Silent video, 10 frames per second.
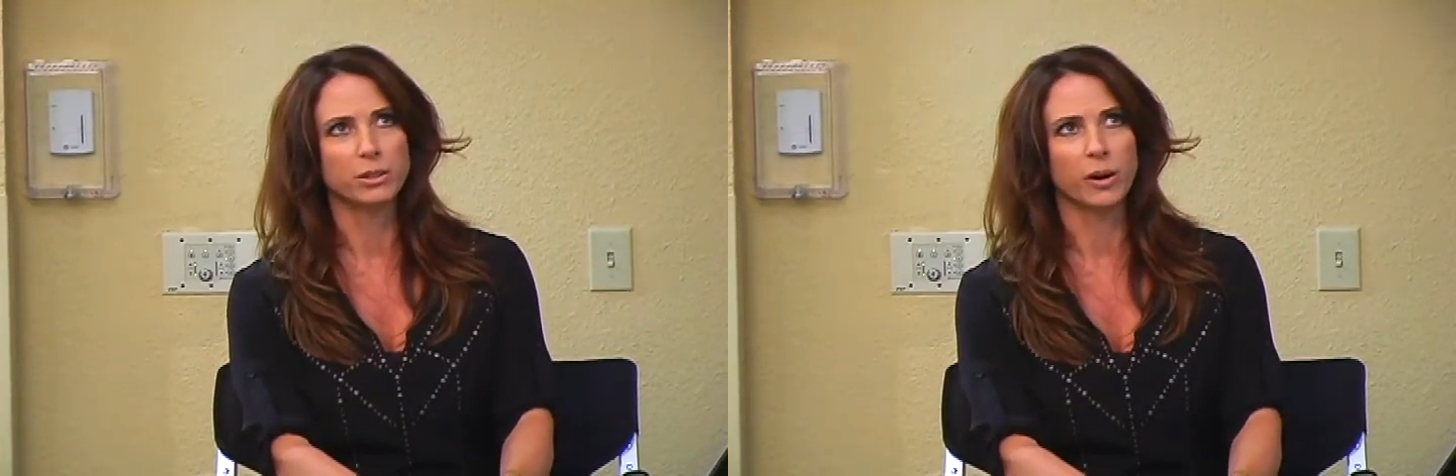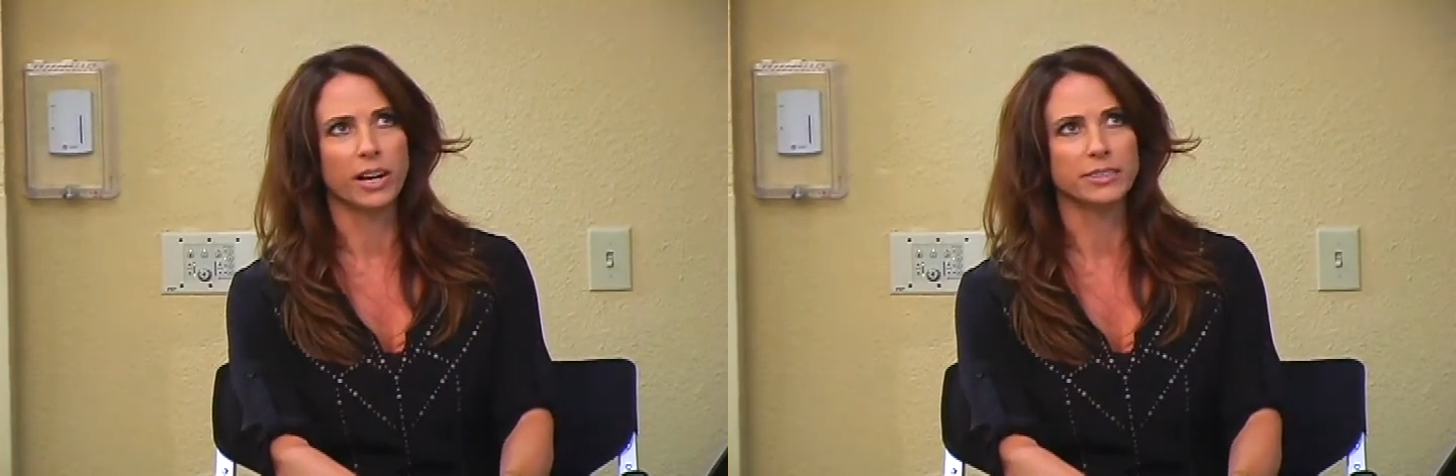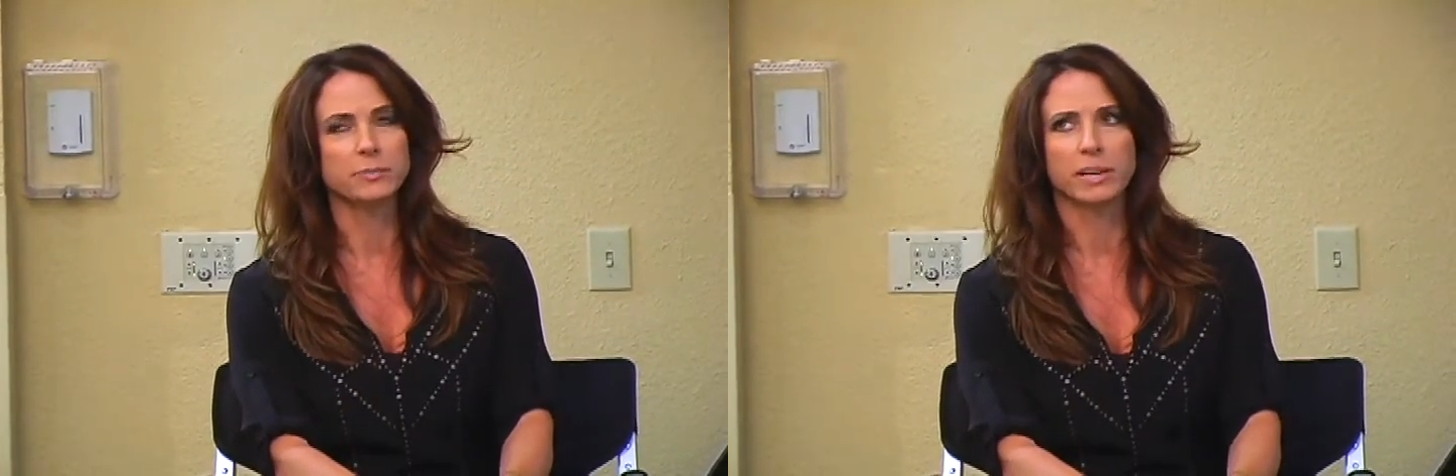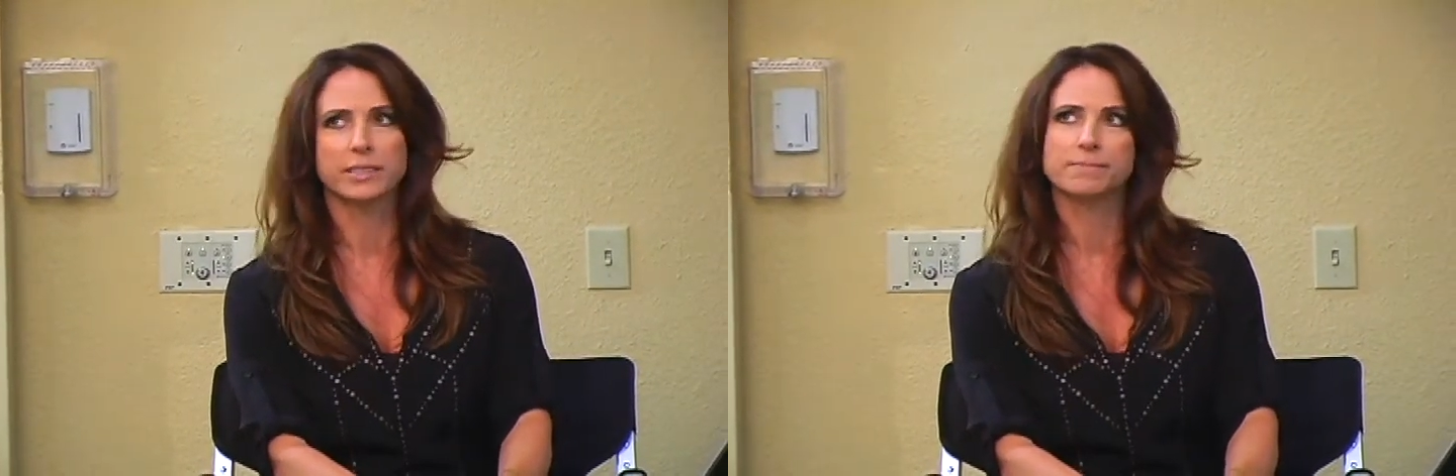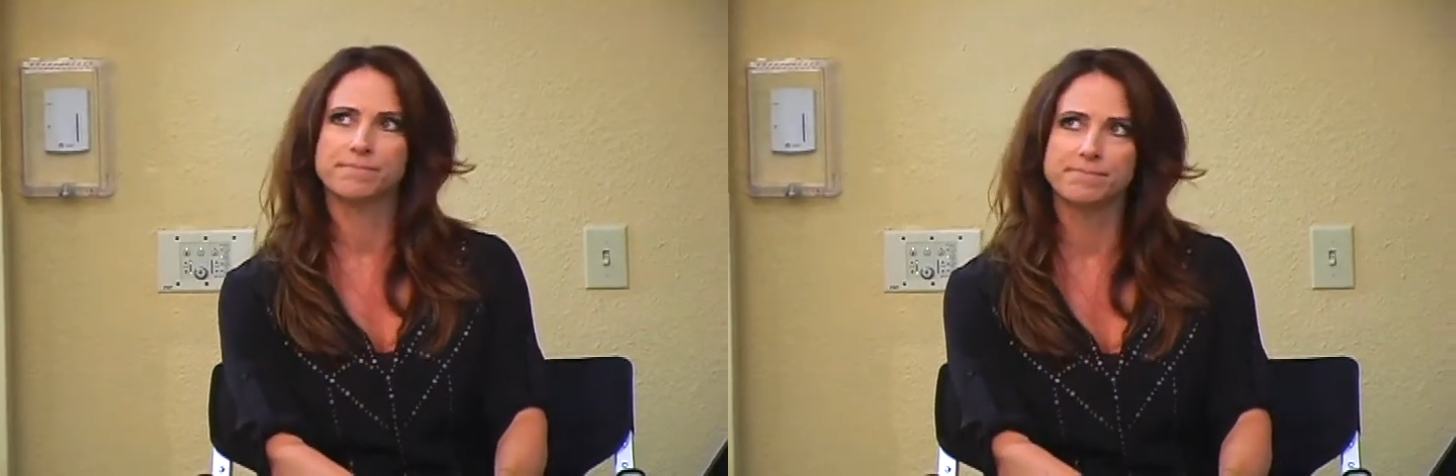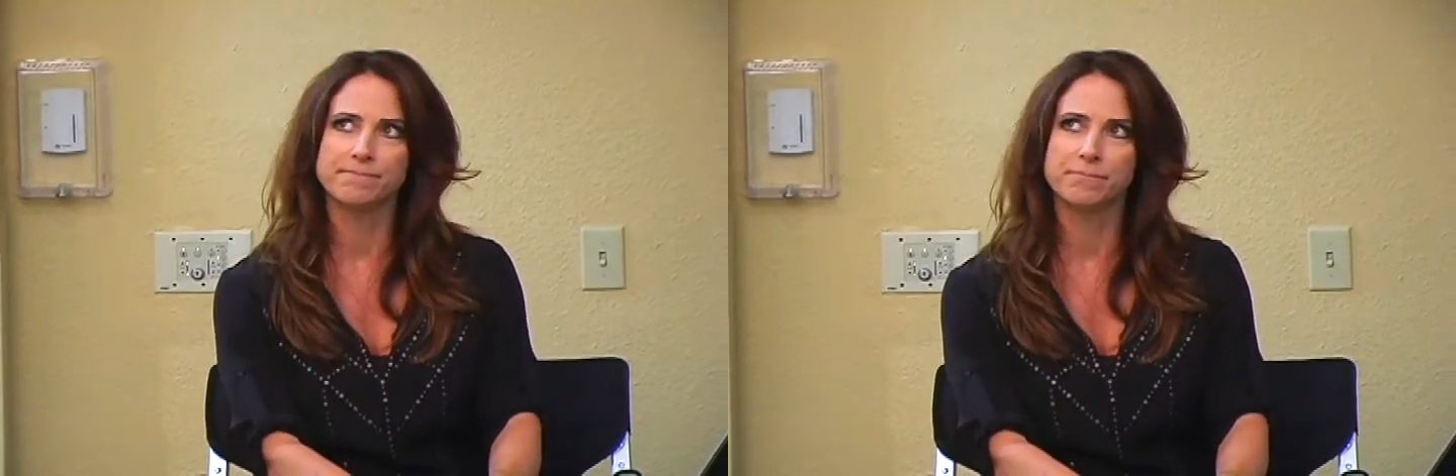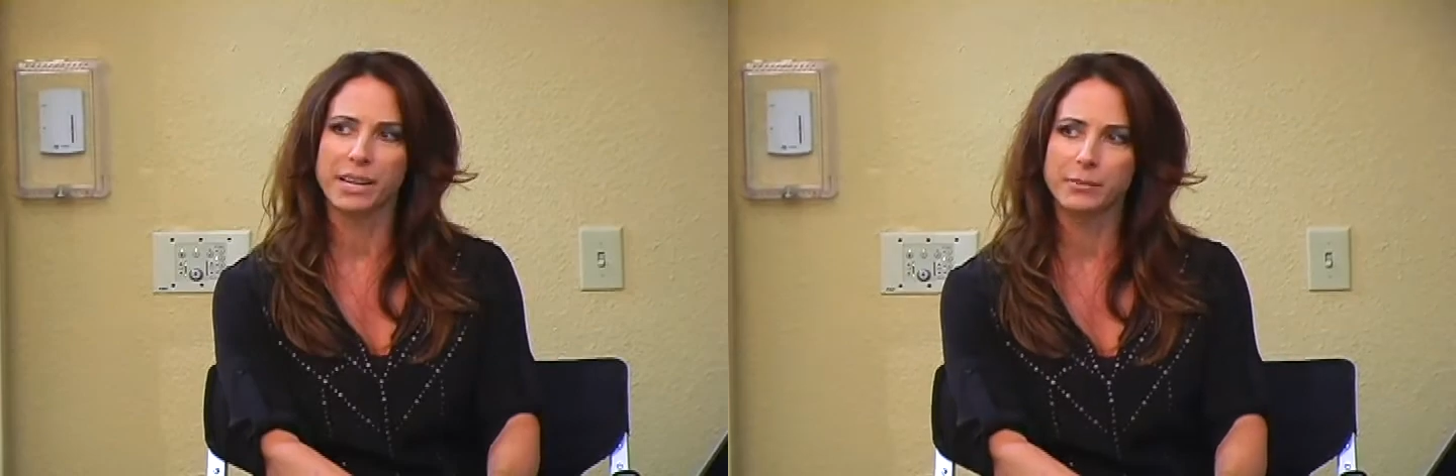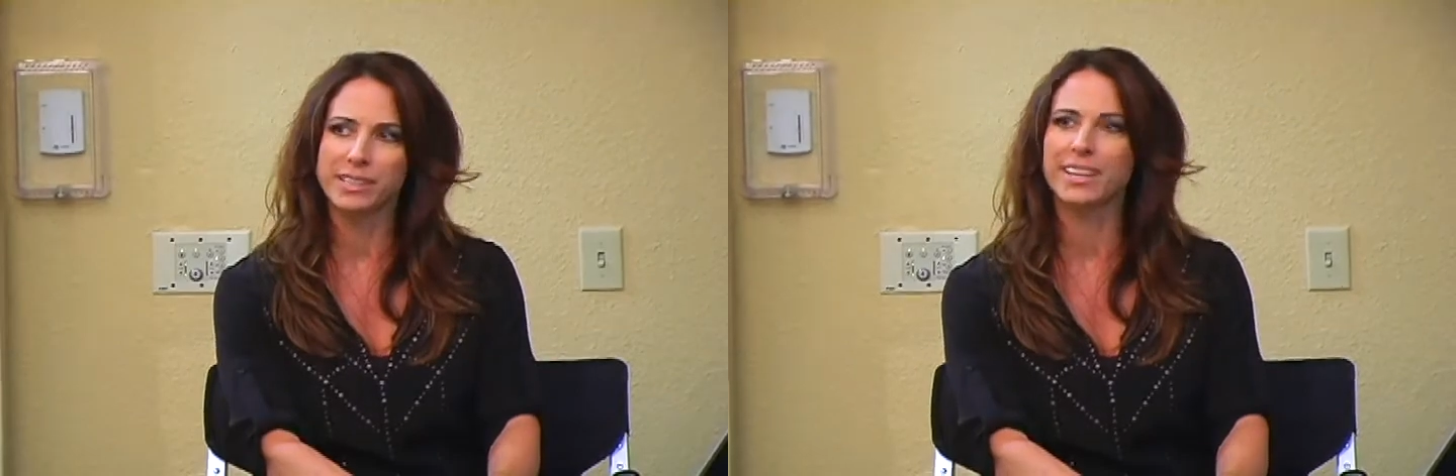blue eyes, but
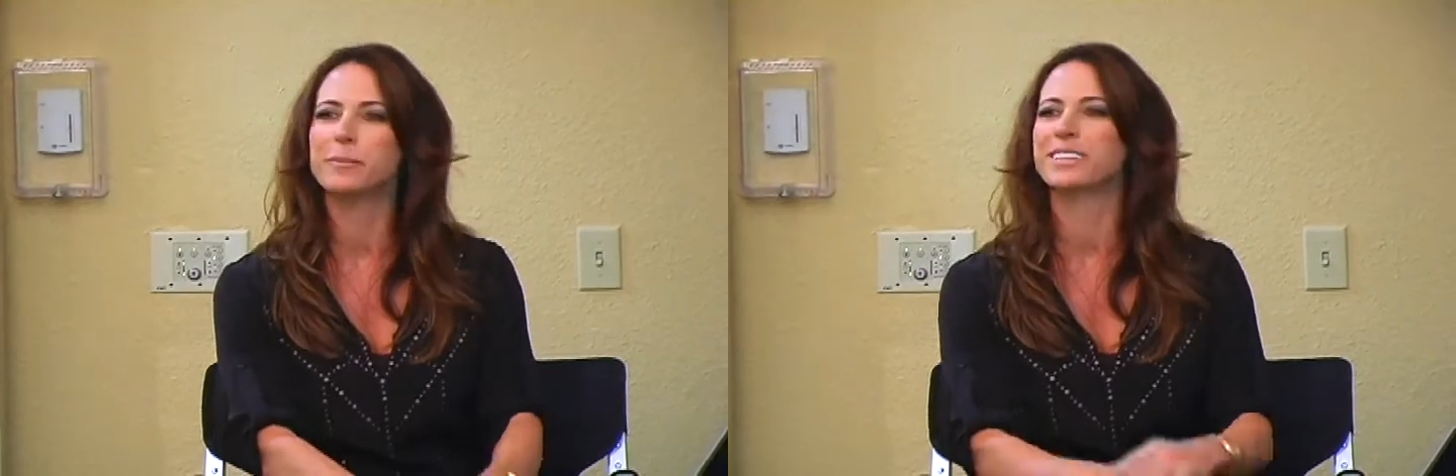maybe.